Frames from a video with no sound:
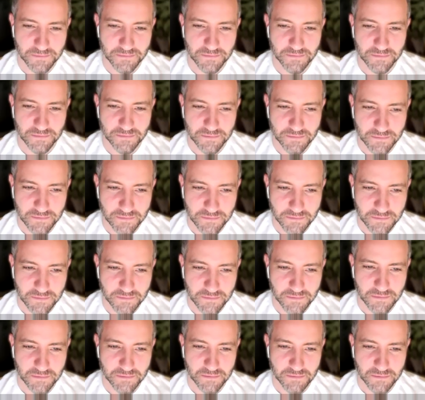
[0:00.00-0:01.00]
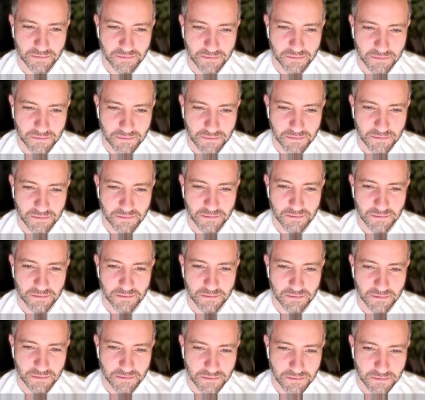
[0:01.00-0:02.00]
you know like just to trust
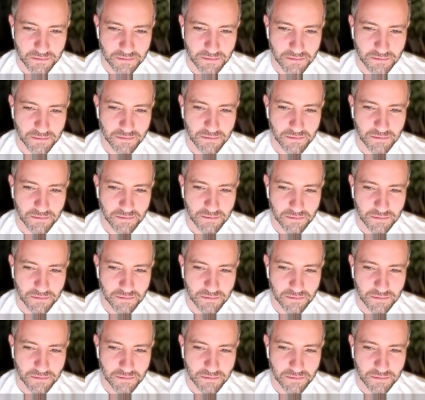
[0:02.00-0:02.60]
in a